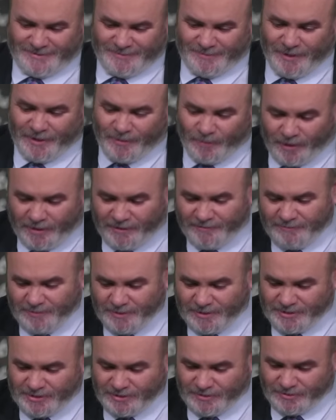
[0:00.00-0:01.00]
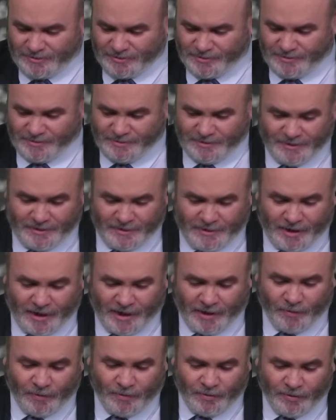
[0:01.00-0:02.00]
my wife, my children,
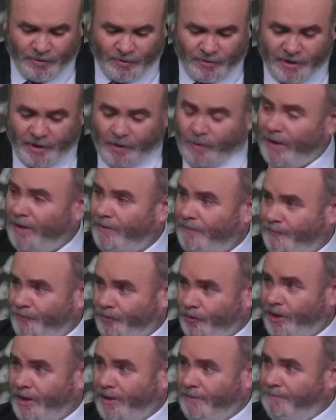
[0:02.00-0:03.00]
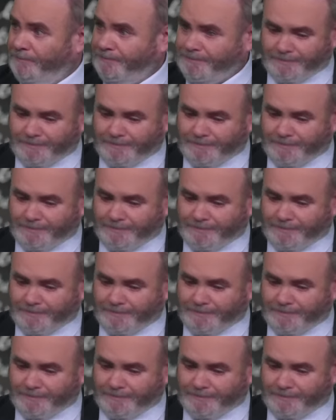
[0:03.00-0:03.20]
I will not go out free,